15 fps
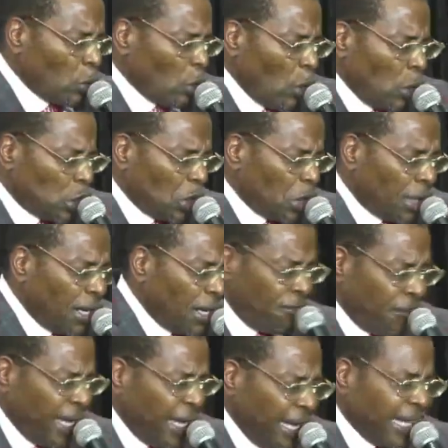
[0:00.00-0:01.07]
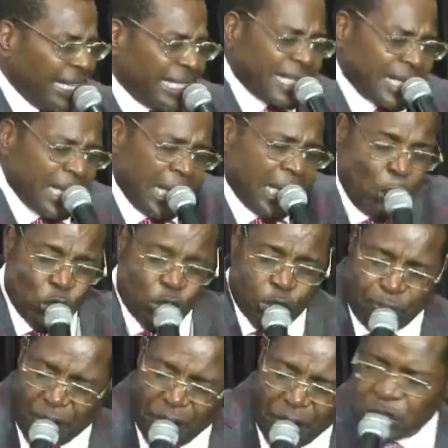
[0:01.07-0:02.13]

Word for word: was not in vain. It is him who speaks